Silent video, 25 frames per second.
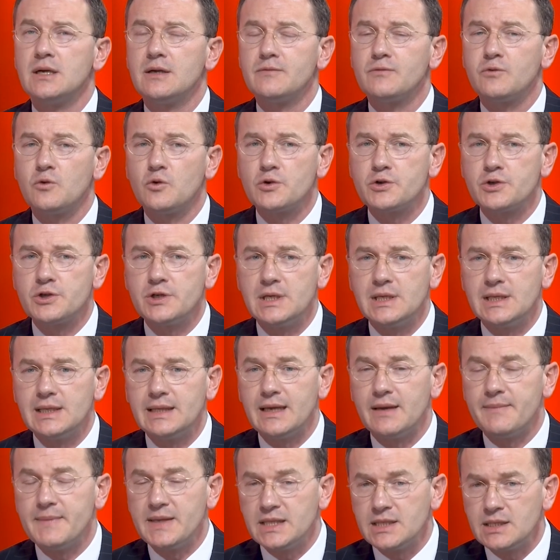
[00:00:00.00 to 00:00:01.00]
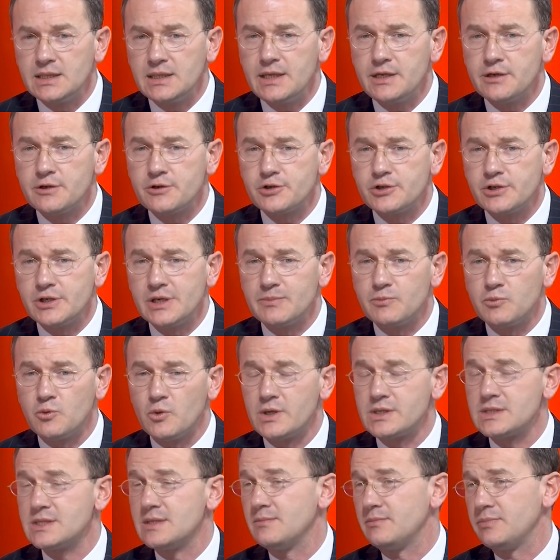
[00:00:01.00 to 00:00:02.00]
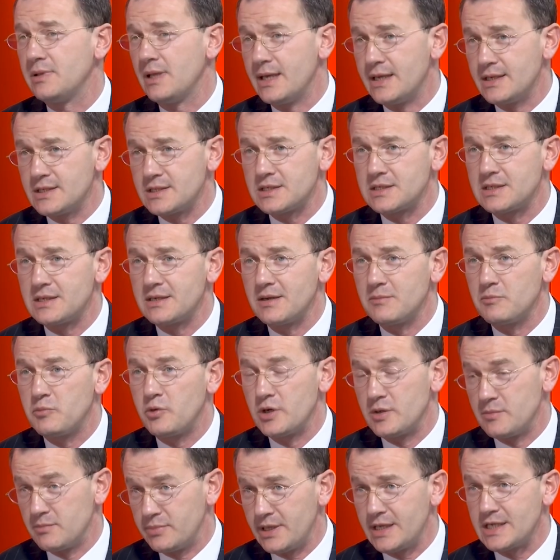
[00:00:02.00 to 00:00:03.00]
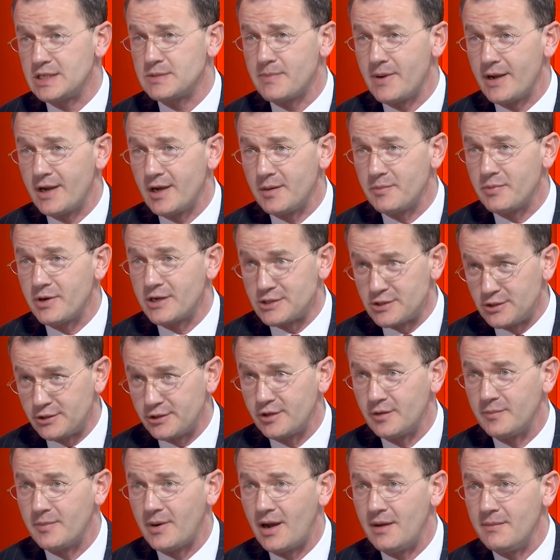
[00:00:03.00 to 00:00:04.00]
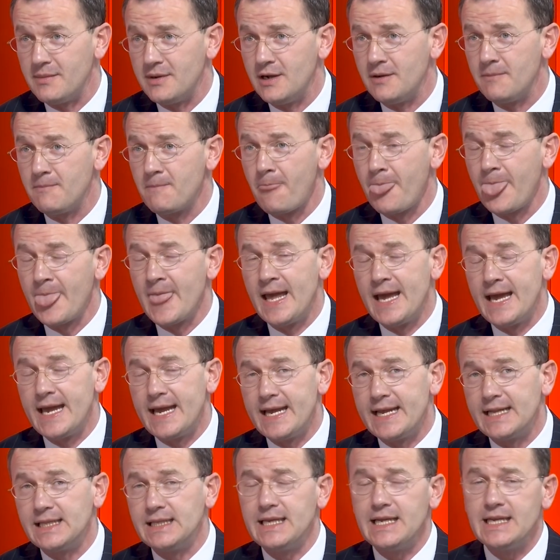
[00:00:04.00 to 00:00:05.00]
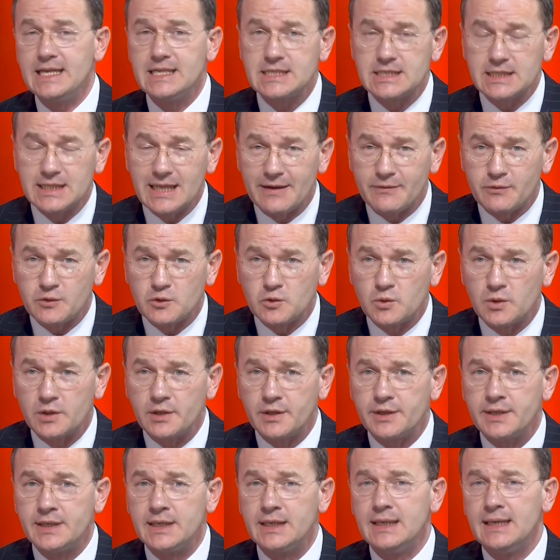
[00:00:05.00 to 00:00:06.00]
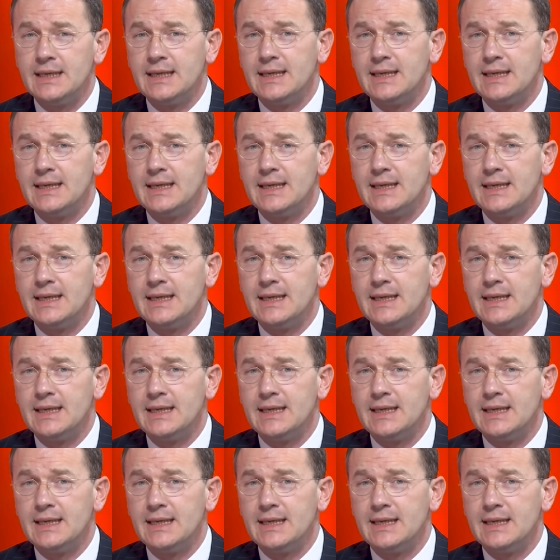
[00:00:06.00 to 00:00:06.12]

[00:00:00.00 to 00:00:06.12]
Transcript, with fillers: unfortunately, I mean, the leadership was in placed, put in place by President Obama. It leans leftward.